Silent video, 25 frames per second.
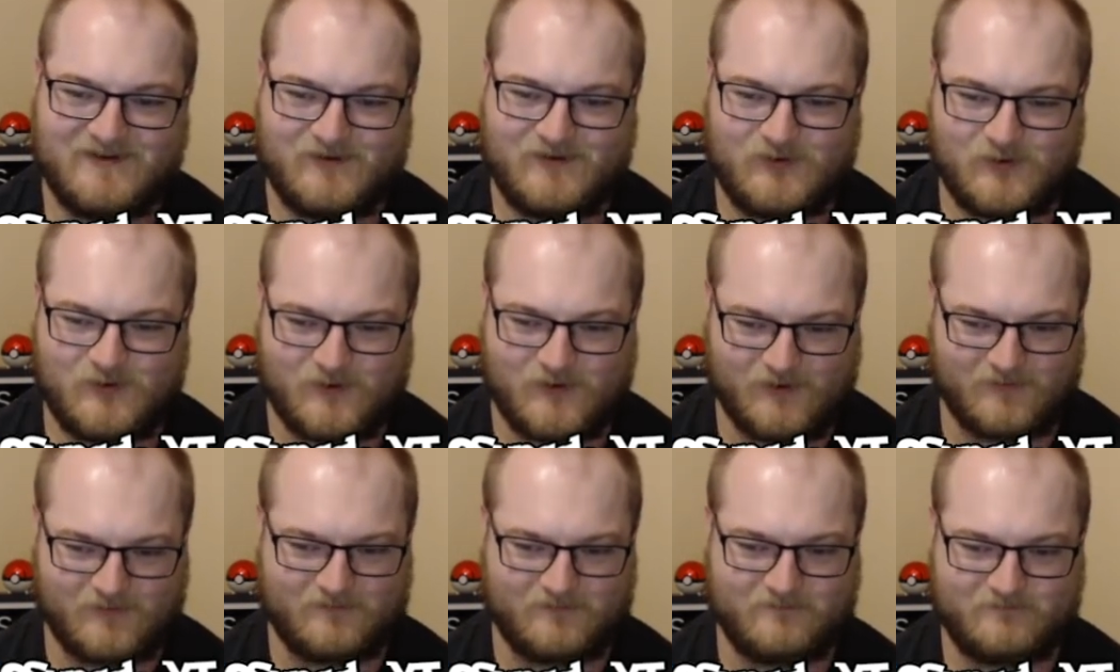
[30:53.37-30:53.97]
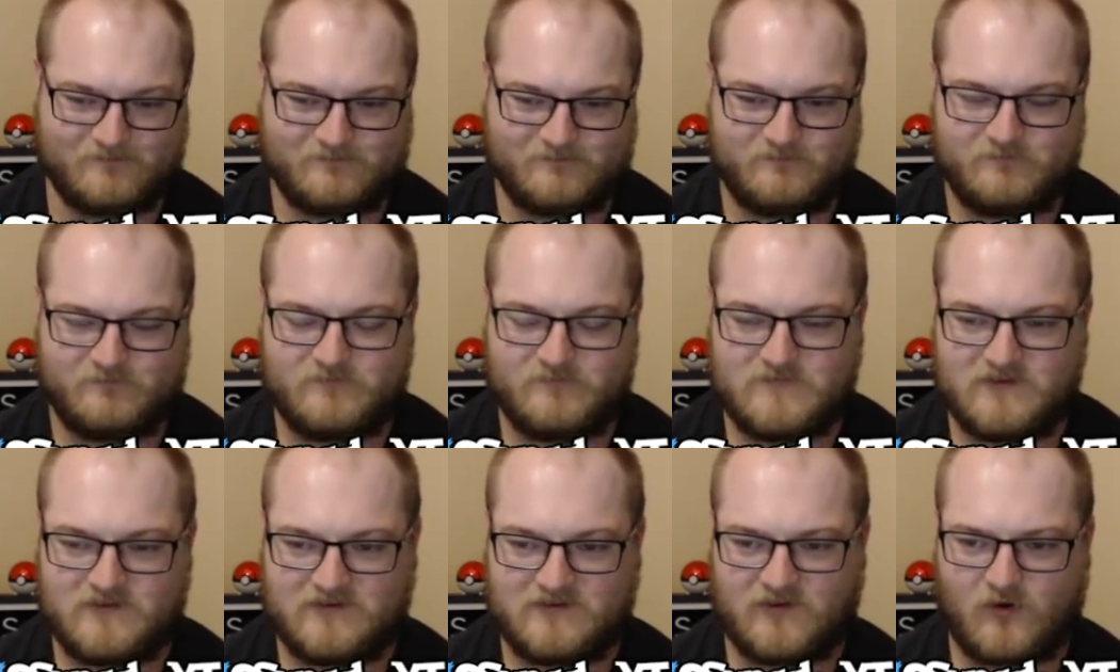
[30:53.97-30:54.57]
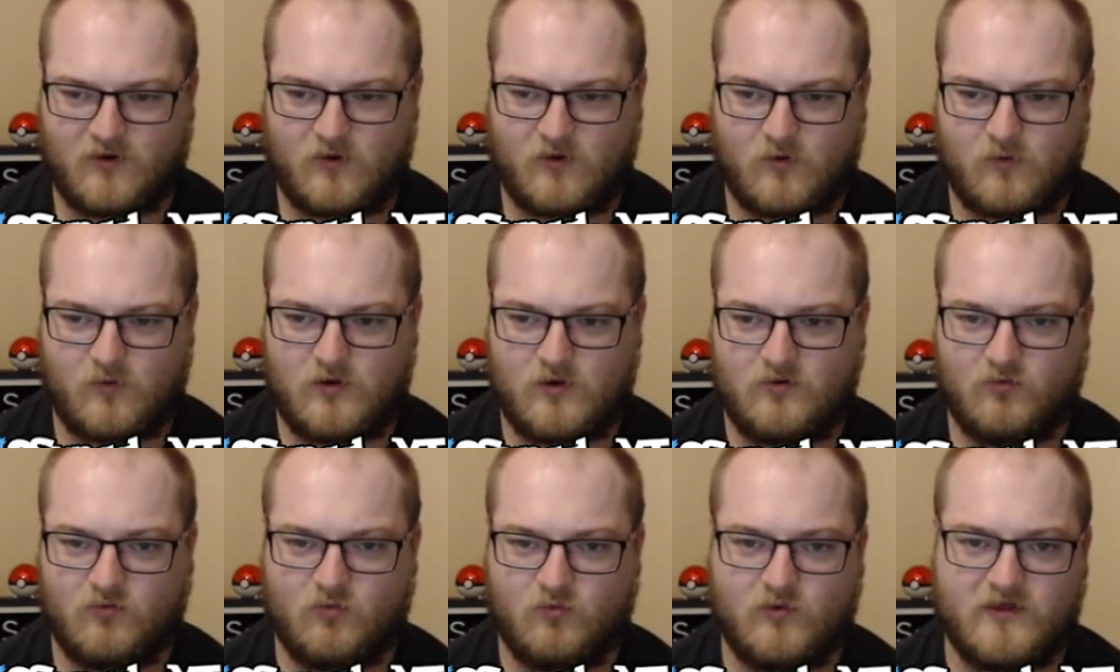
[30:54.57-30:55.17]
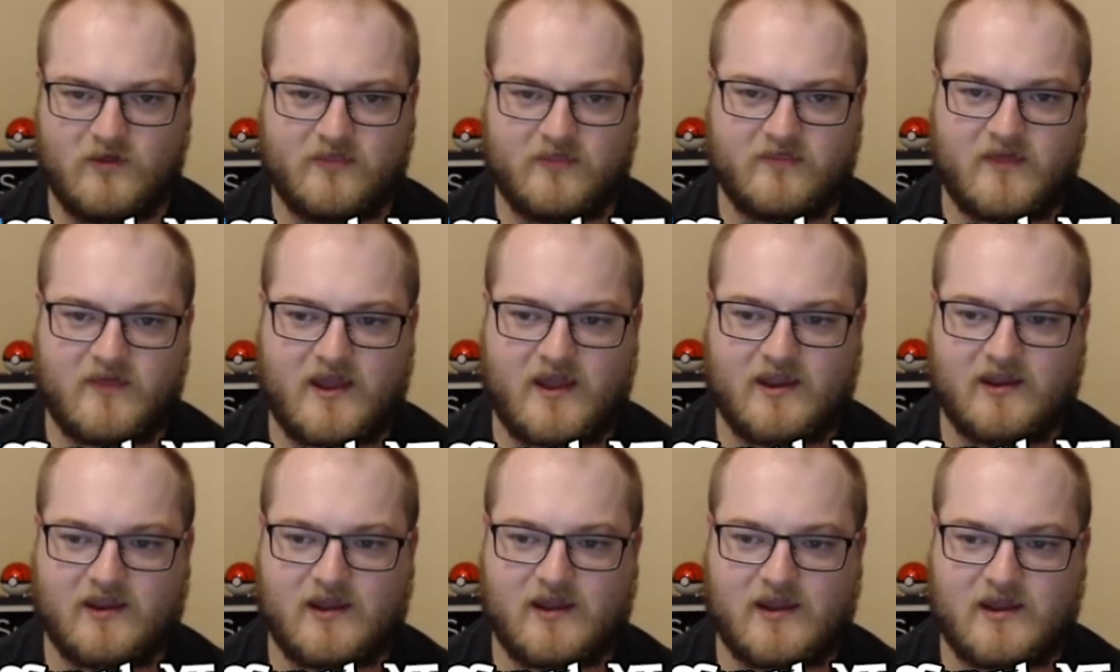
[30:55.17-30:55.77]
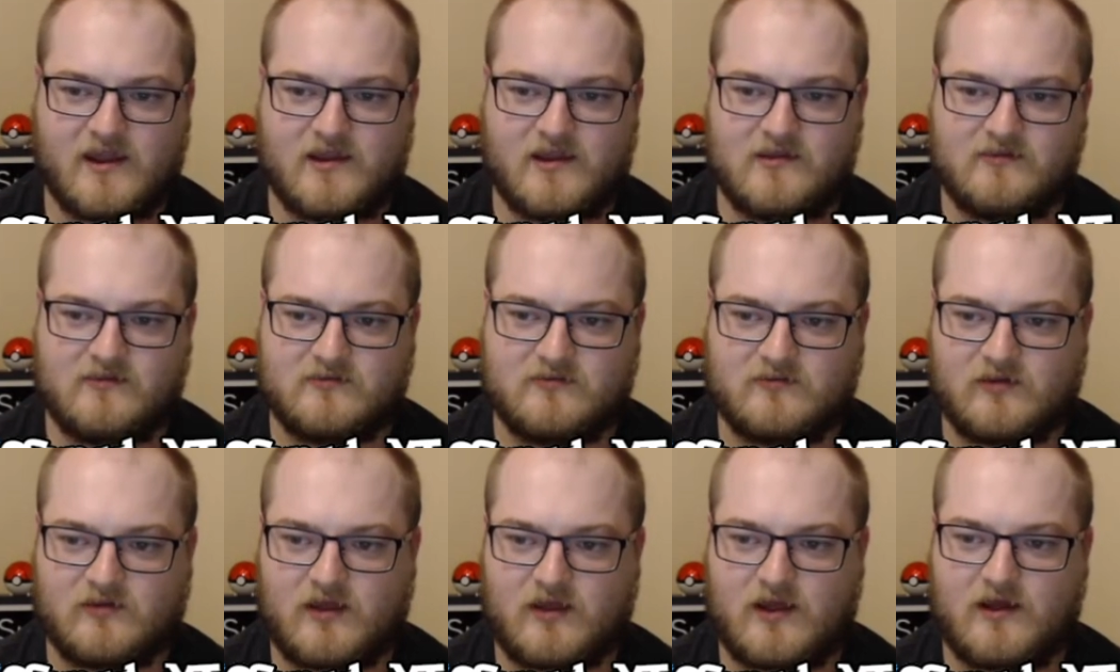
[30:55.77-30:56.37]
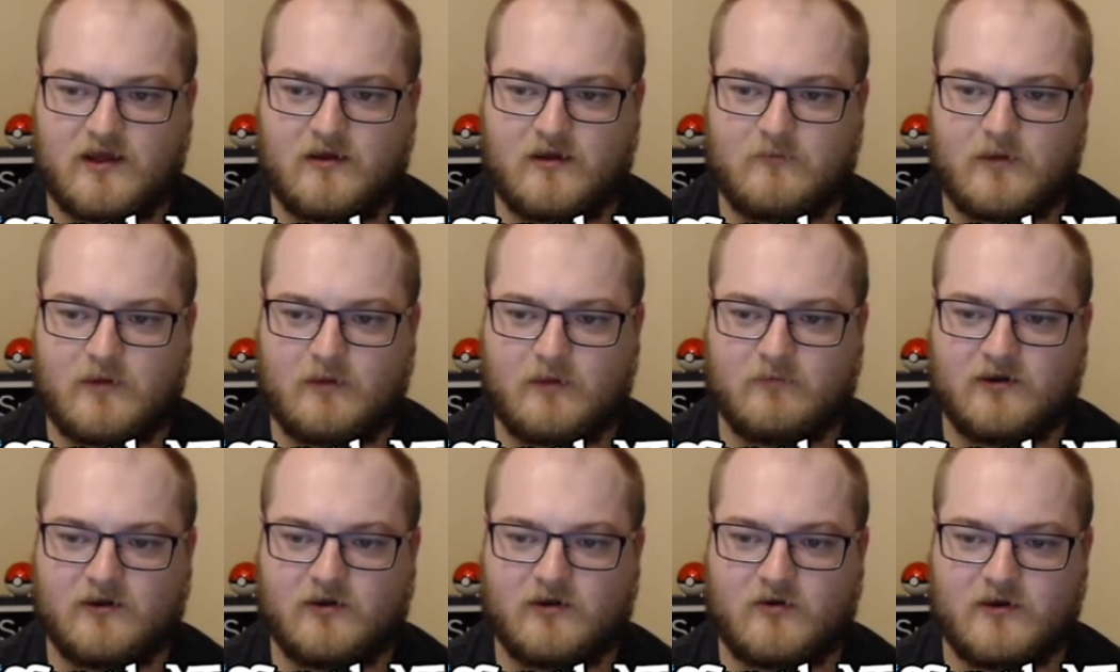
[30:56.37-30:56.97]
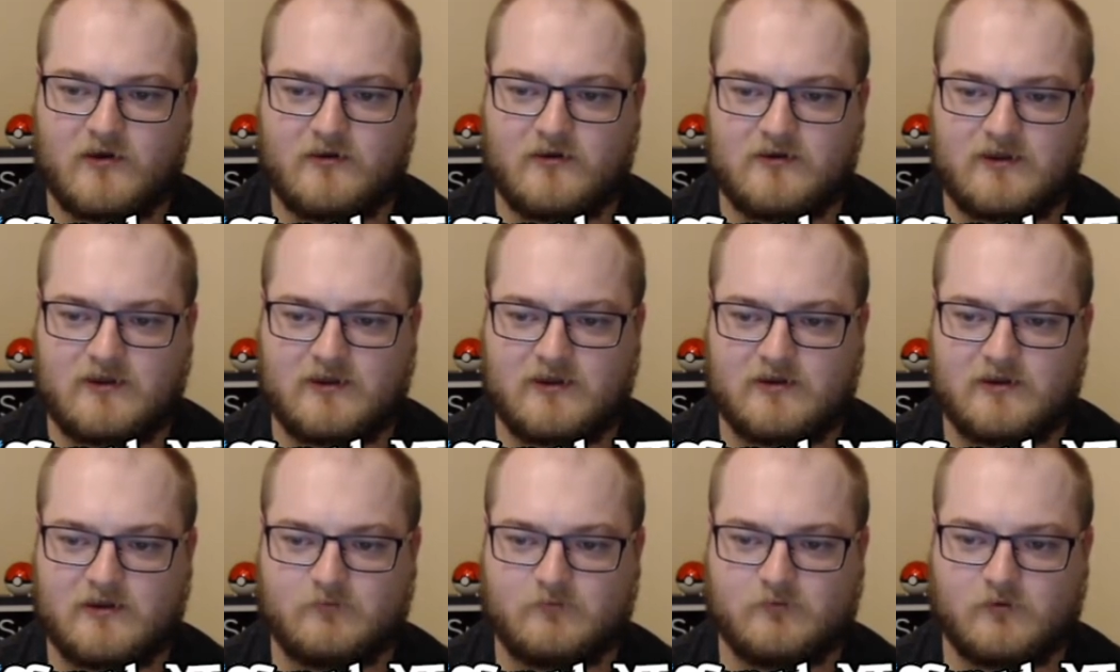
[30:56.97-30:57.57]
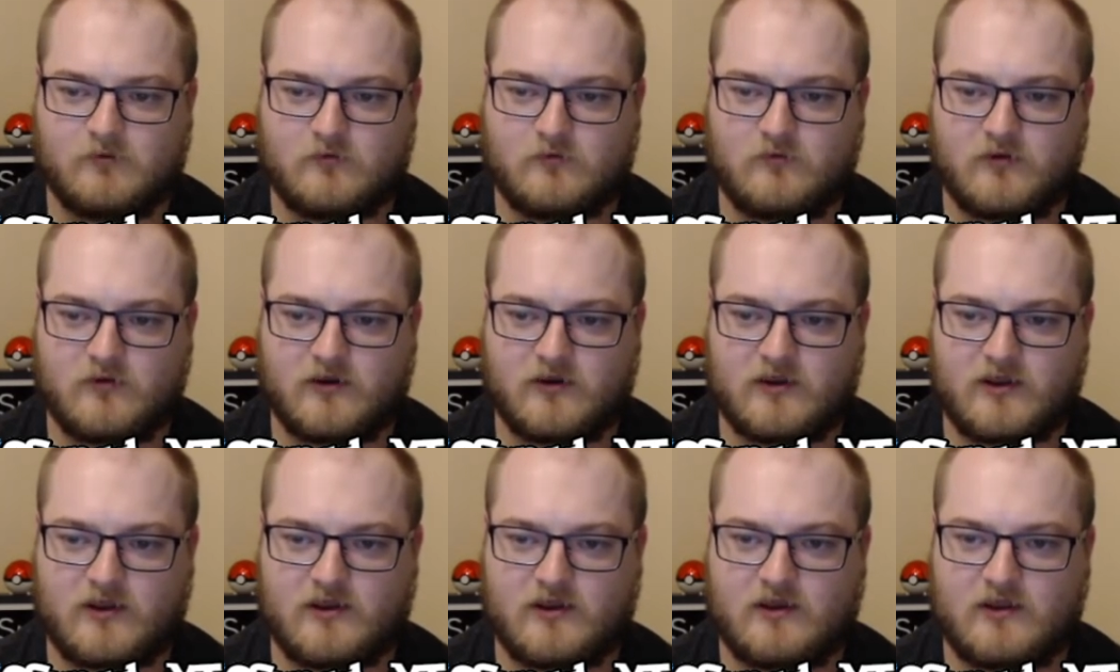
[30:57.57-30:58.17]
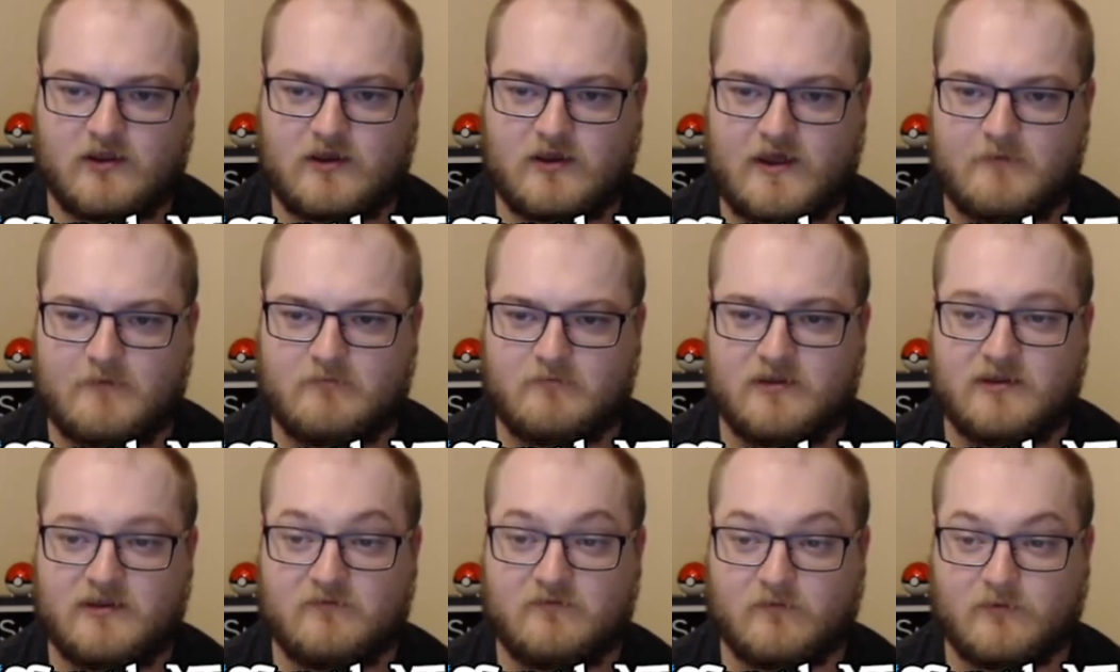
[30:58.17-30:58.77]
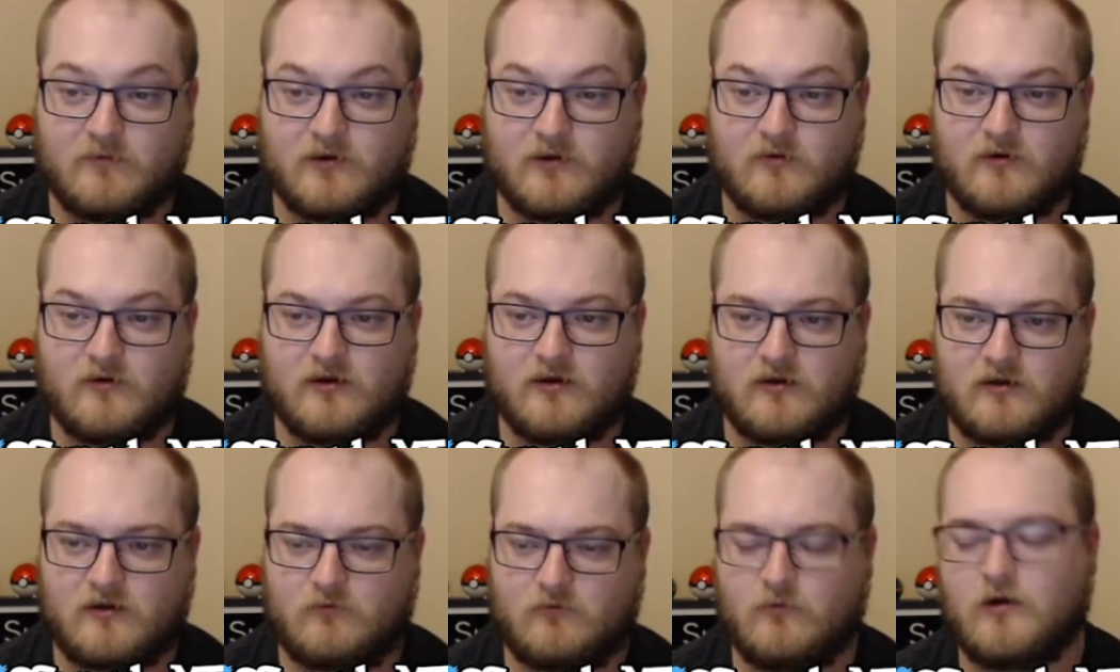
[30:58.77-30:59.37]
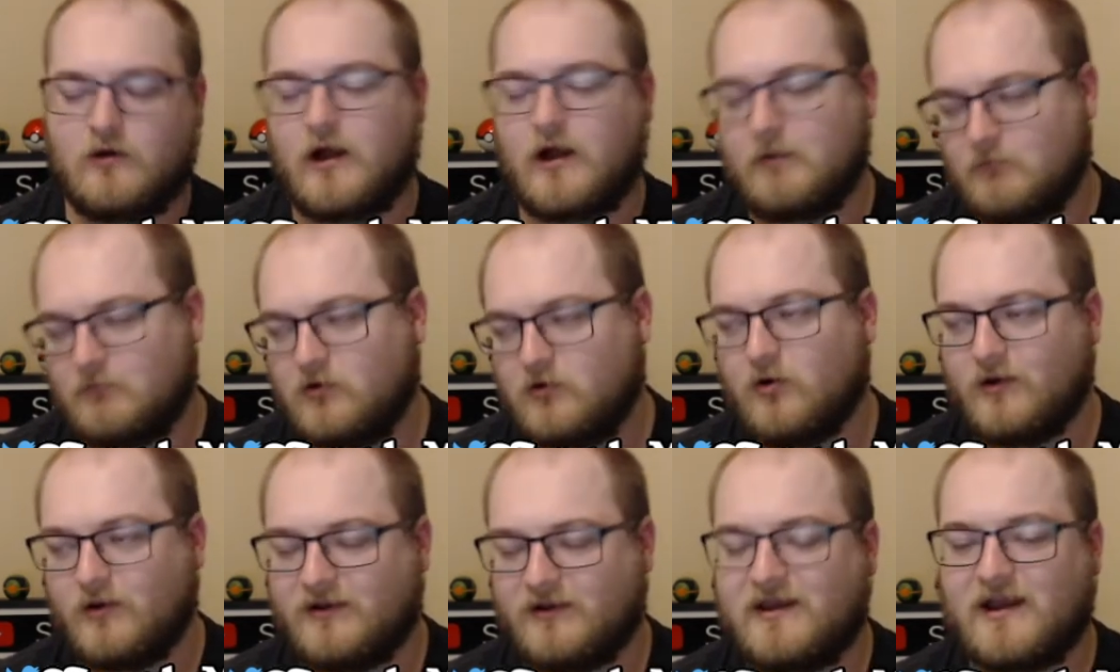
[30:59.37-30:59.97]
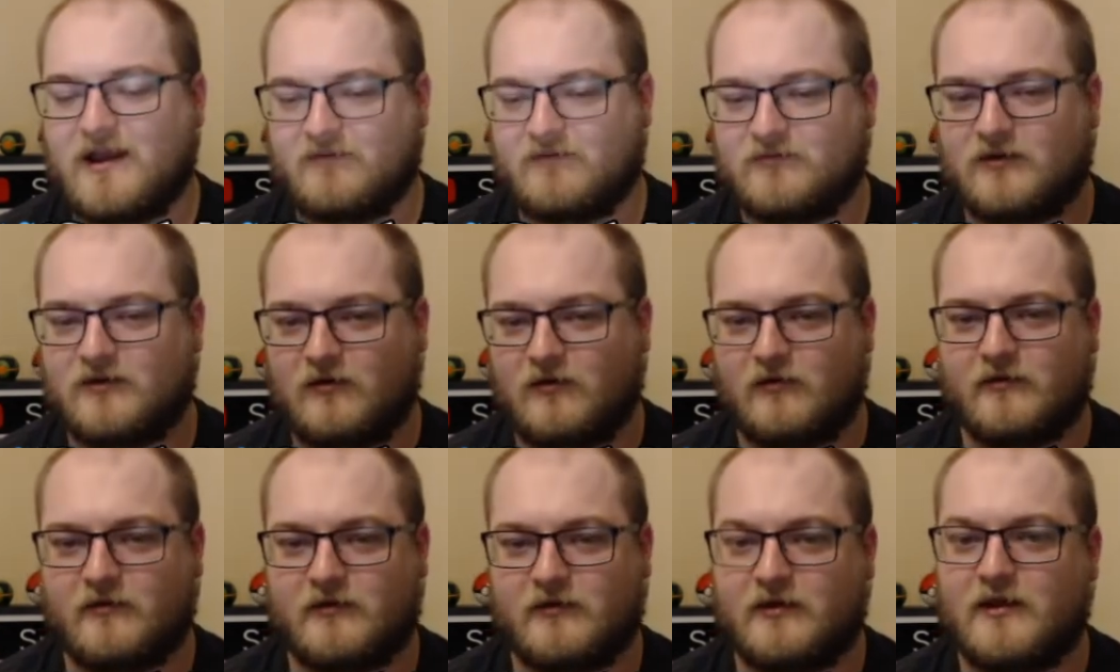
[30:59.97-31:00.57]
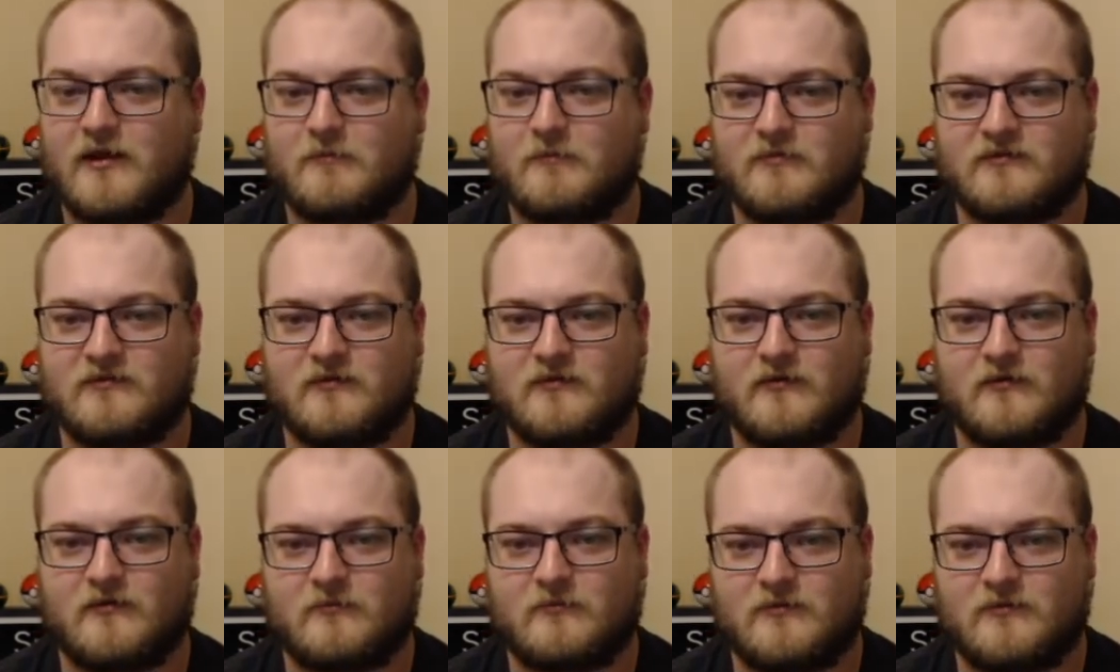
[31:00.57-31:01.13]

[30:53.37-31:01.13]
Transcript: cool. So with that, guys, um, I'm going to go ahead and heal up real quick. And then I believe I'm going to go ahead and... Well, I'm going to have to call it an episode